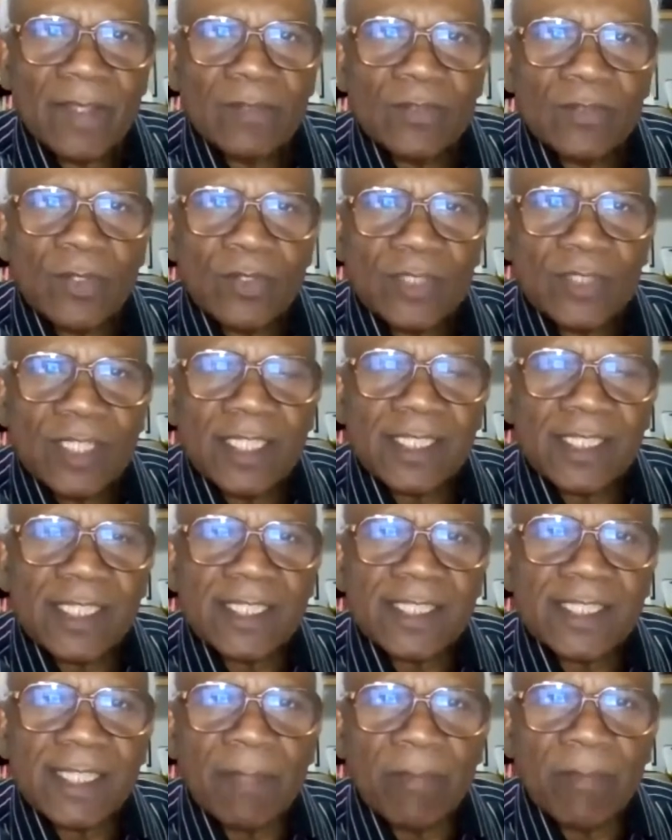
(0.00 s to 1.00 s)
So this
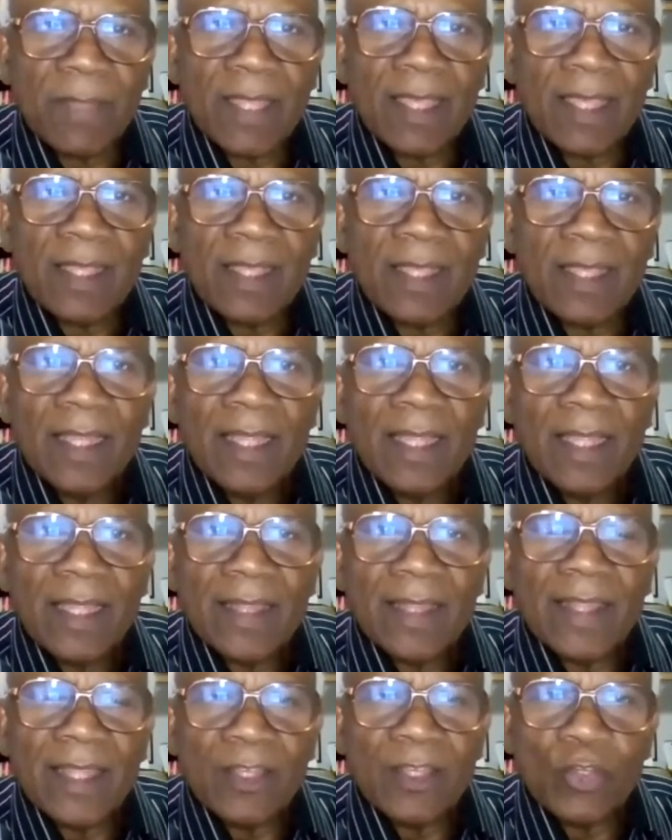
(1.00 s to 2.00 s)
is something
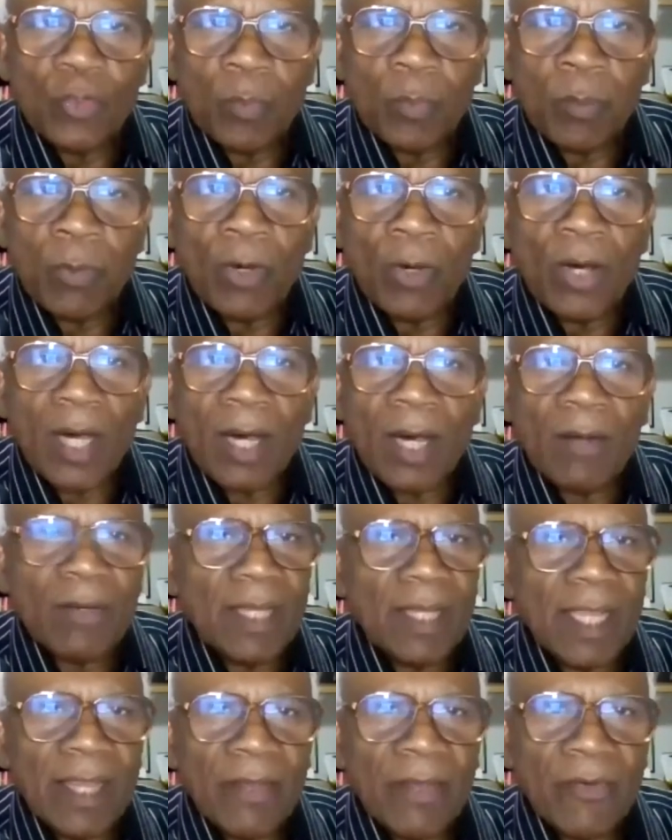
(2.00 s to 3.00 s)
that you pour out
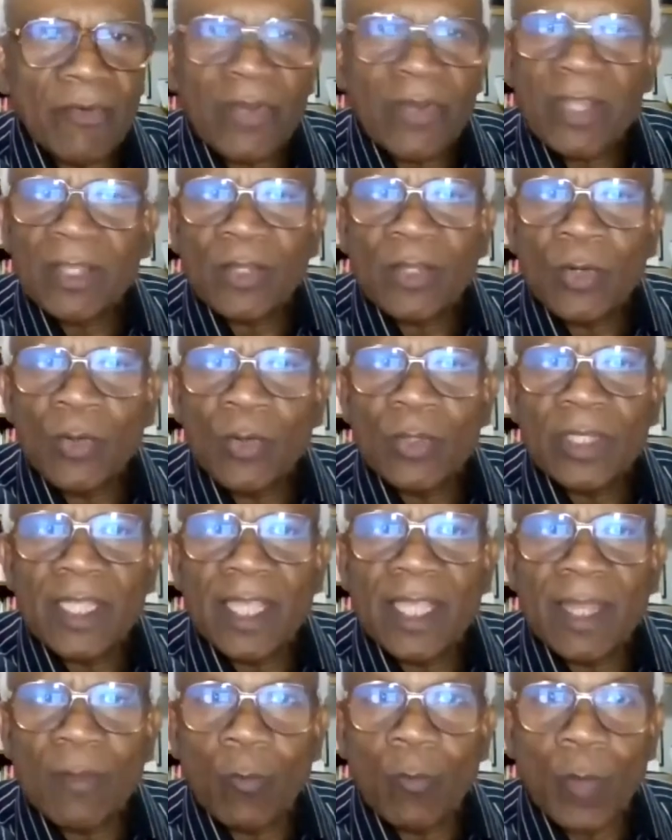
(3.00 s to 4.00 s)
and drink the whole
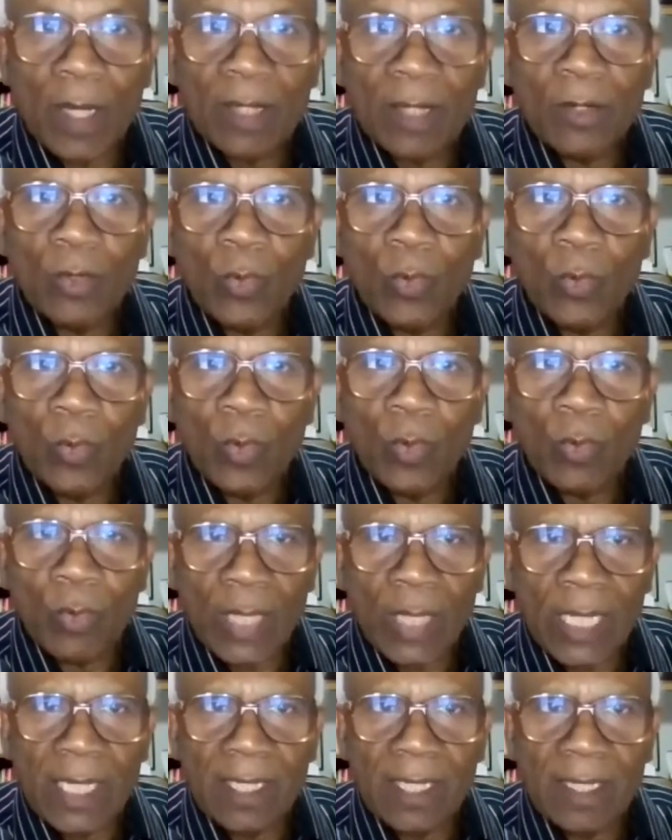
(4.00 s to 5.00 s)
thing at one go,
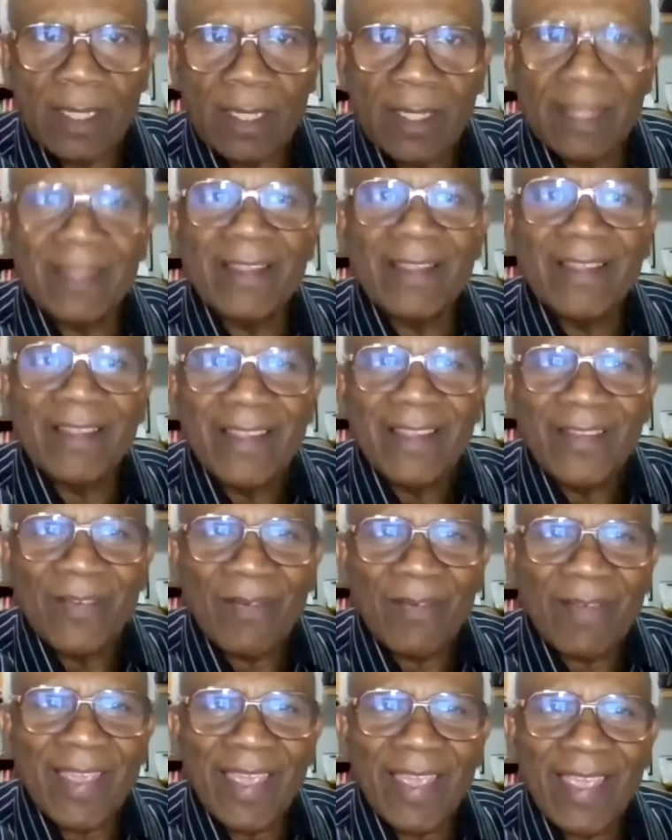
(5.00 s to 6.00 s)
quickly.
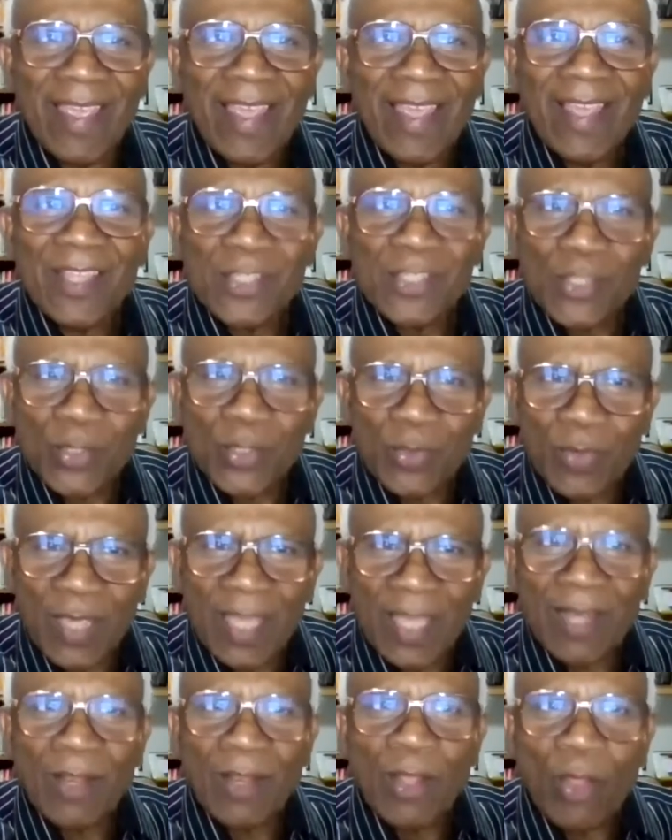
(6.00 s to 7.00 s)
Okay, so you
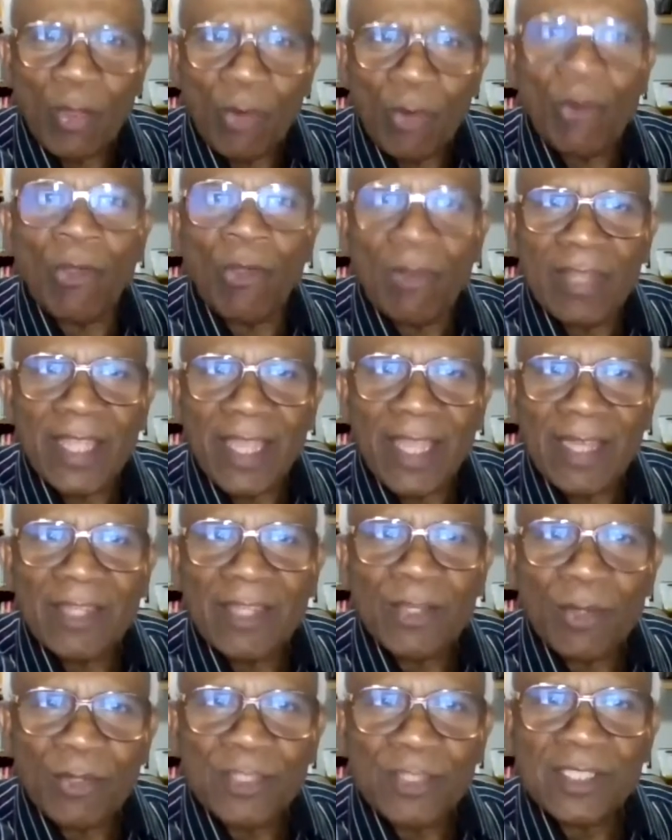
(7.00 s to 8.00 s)
get all the
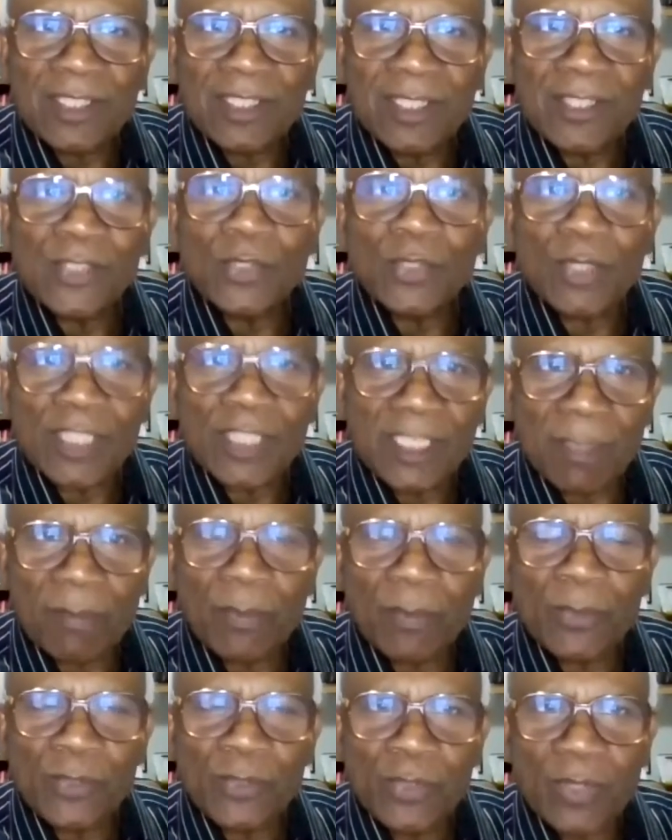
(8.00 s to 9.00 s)
antioxidants you're
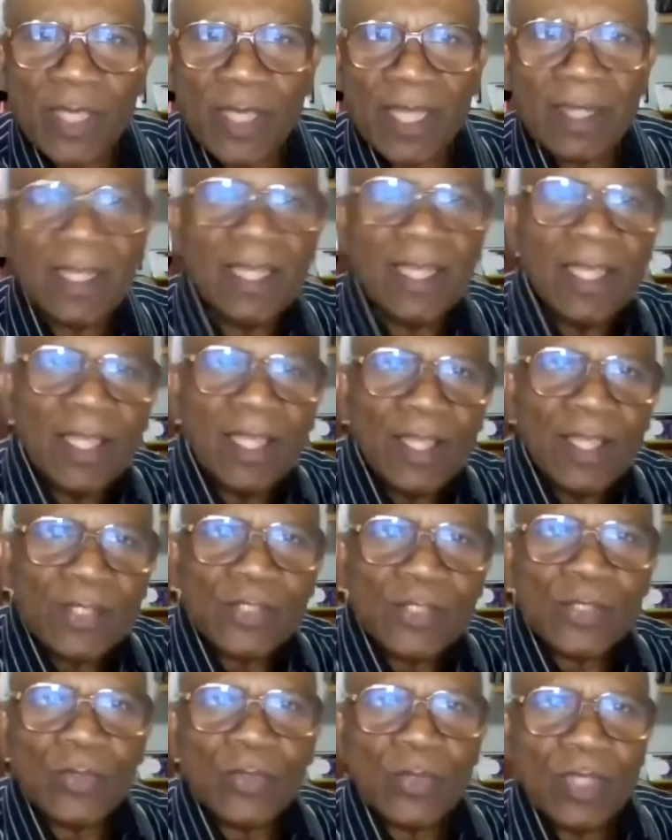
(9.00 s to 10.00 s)
supposed to get.
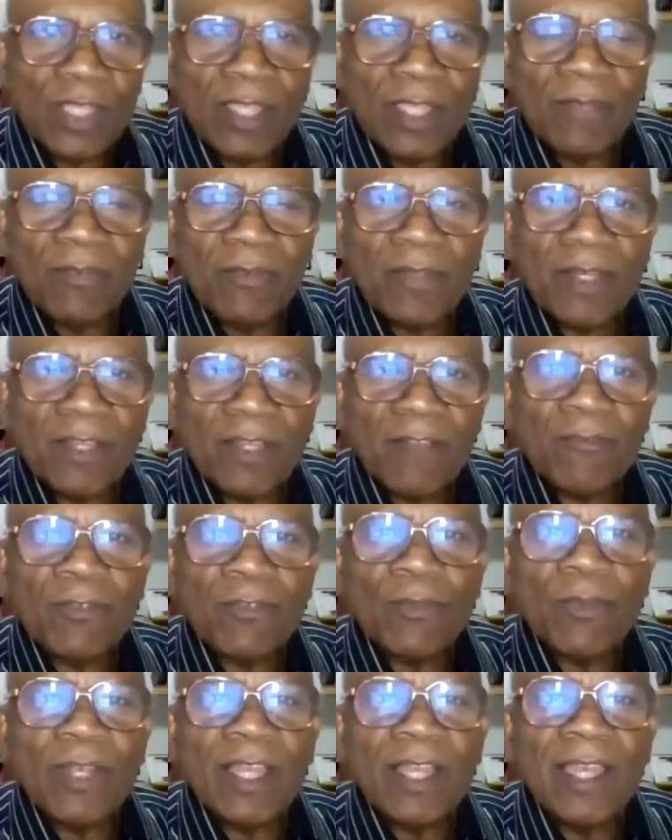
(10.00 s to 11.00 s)
So even if
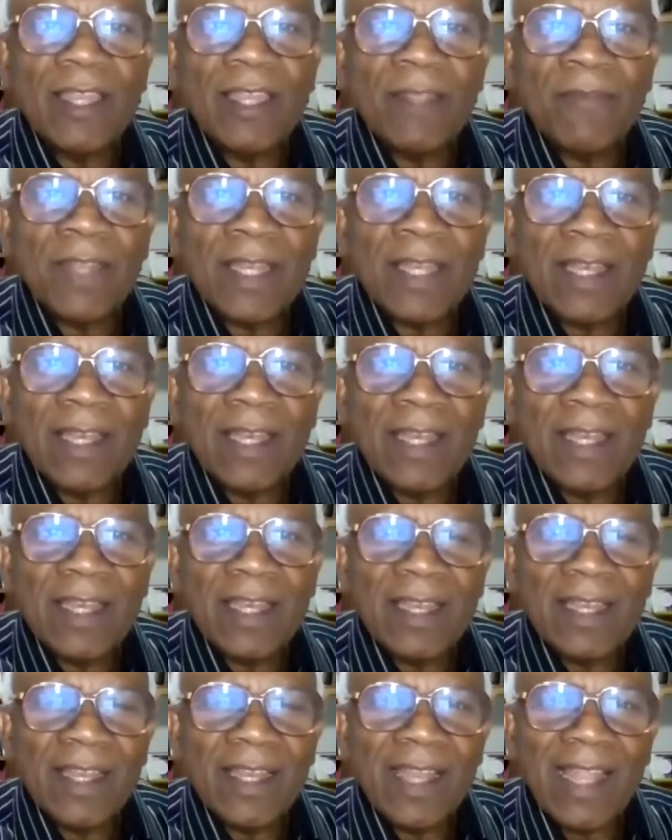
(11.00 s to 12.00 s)
you leave it
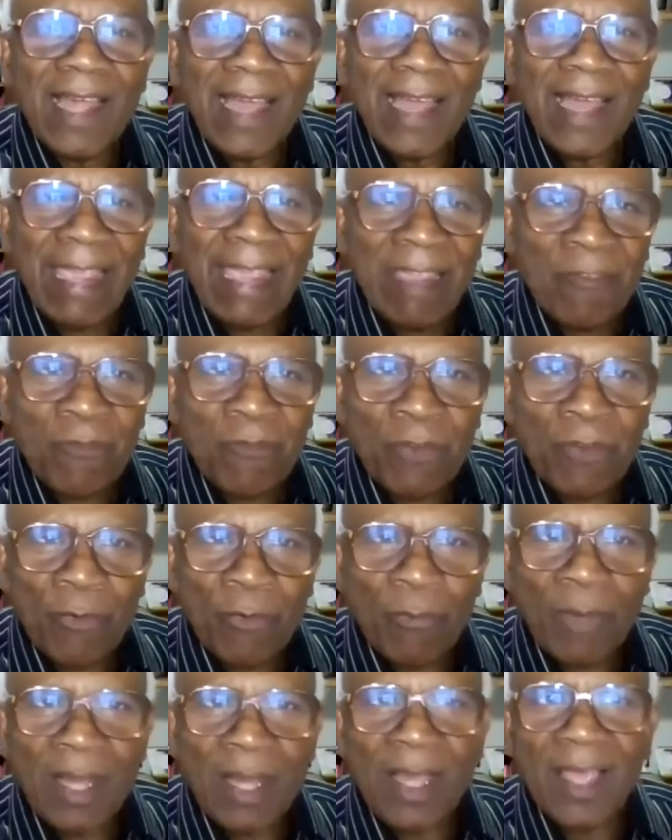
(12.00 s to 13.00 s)
lying for a
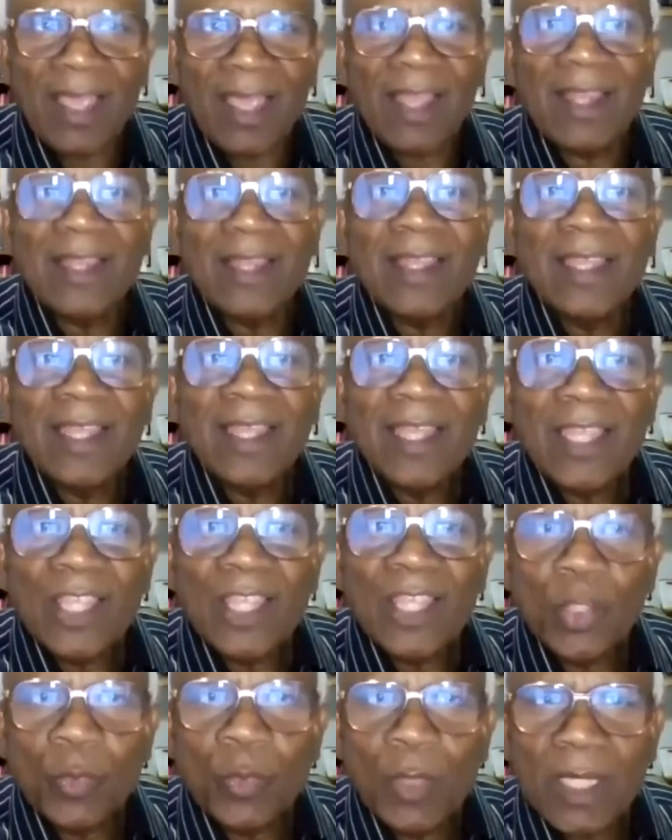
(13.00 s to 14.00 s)
while,
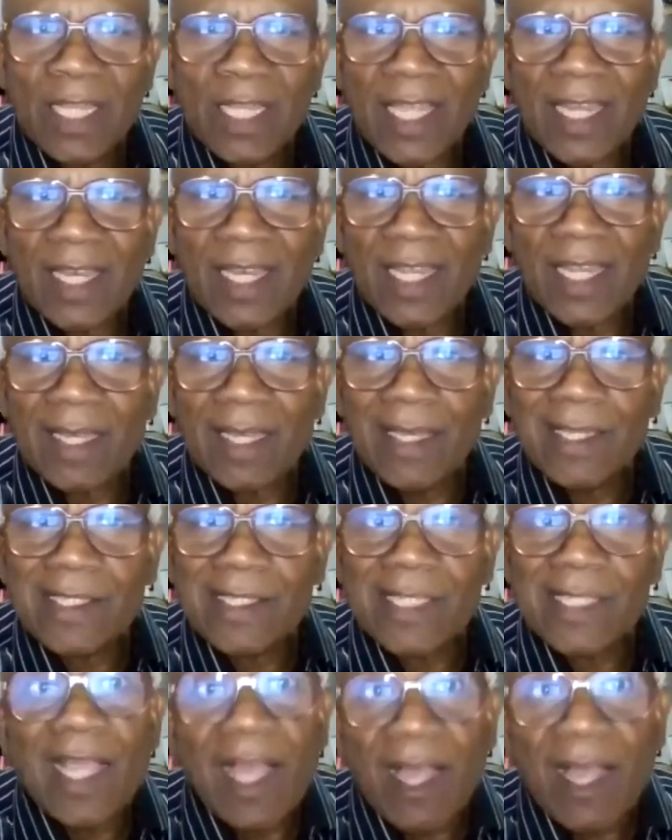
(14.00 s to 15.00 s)
you will get at
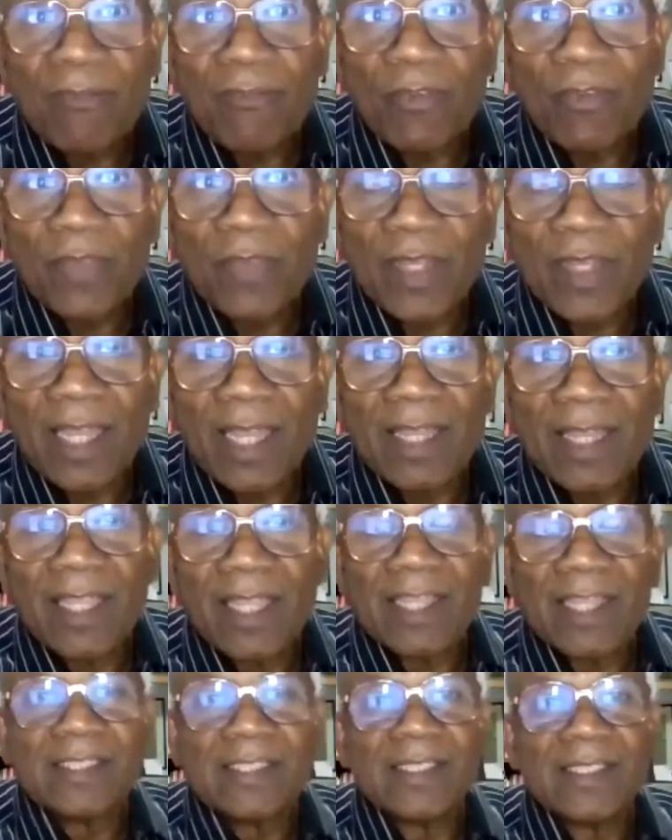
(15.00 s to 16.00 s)
least half of it, and
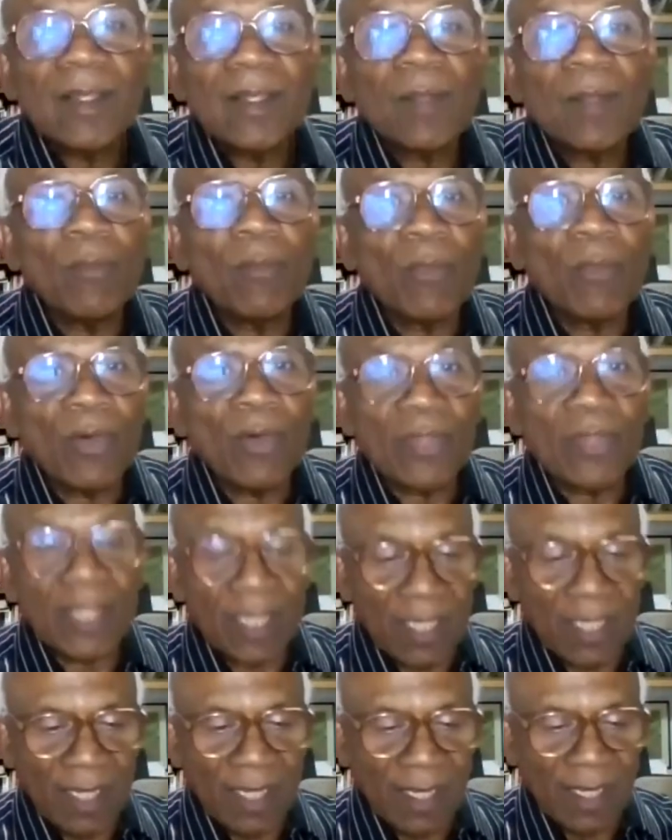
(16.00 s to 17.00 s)
that is more
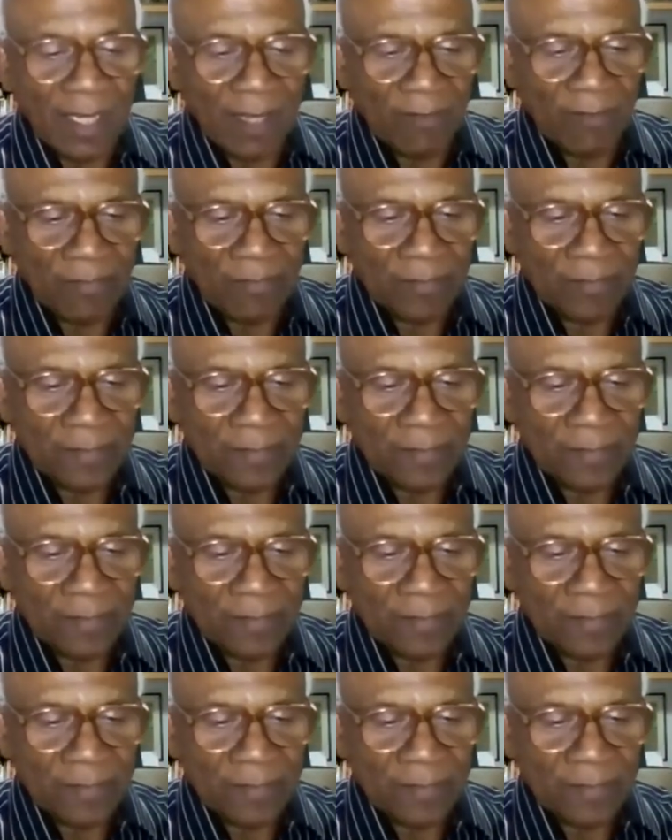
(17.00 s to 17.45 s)
than enough.